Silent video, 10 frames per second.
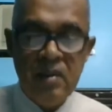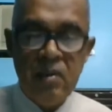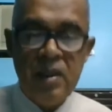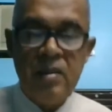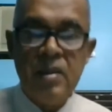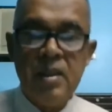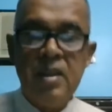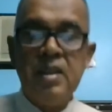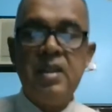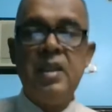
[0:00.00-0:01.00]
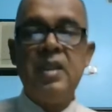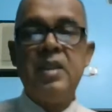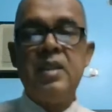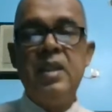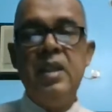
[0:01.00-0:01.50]
whatever the
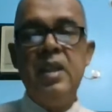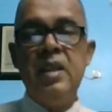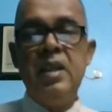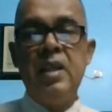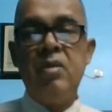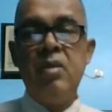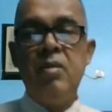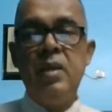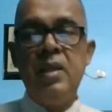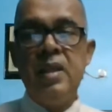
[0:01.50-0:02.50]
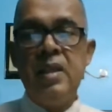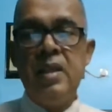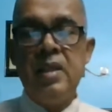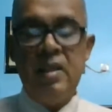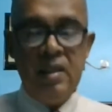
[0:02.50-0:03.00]
standards that will be needed.